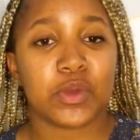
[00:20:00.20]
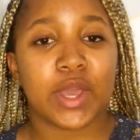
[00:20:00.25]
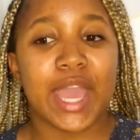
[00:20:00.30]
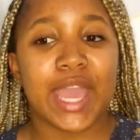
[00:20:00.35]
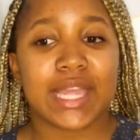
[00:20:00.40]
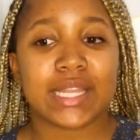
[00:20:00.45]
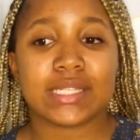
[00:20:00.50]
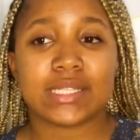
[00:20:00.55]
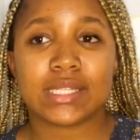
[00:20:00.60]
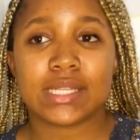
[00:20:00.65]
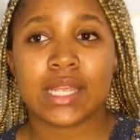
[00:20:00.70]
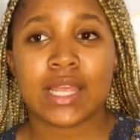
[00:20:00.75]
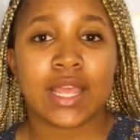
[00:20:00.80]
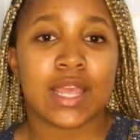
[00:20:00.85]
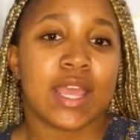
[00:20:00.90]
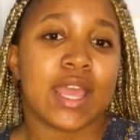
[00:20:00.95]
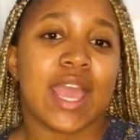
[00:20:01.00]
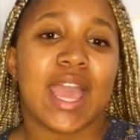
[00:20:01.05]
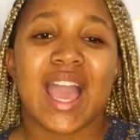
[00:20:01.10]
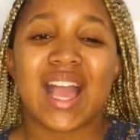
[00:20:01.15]
and
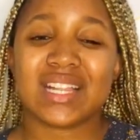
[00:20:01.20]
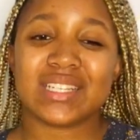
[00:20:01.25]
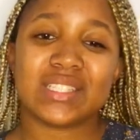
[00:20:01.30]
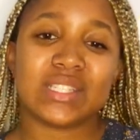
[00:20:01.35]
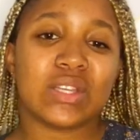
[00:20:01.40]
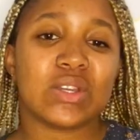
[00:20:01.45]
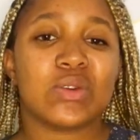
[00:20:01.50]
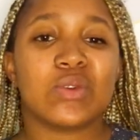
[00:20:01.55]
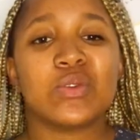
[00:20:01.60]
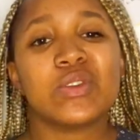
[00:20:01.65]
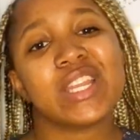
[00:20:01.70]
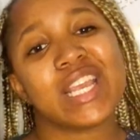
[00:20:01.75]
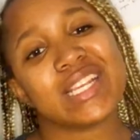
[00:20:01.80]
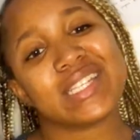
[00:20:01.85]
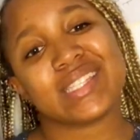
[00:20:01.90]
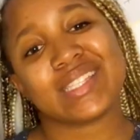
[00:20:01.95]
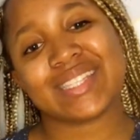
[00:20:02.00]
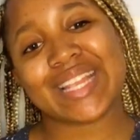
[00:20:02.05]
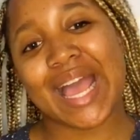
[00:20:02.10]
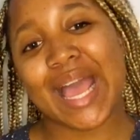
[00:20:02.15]
until
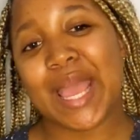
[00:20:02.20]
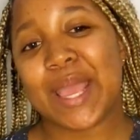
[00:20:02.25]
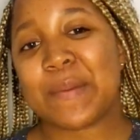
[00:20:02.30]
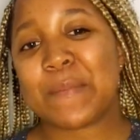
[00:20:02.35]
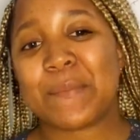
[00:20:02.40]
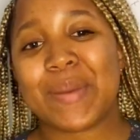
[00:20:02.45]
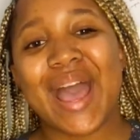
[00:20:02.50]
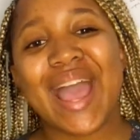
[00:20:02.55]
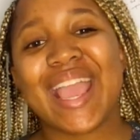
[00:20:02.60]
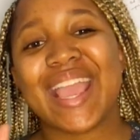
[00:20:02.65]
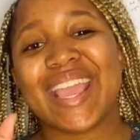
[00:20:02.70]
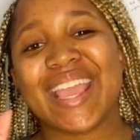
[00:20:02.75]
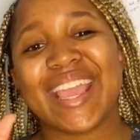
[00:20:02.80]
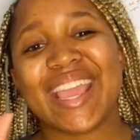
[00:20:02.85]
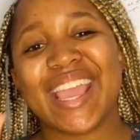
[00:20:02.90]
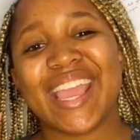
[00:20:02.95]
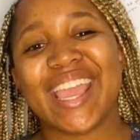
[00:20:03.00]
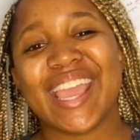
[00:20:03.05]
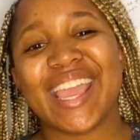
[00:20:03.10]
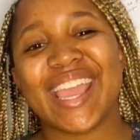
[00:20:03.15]
next time
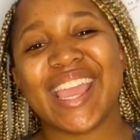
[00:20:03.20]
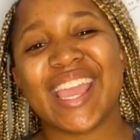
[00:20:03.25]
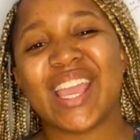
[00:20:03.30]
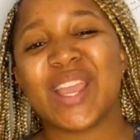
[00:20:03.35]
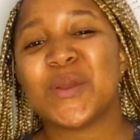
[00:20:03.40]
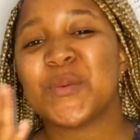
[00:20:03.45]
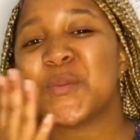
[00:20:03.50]
bye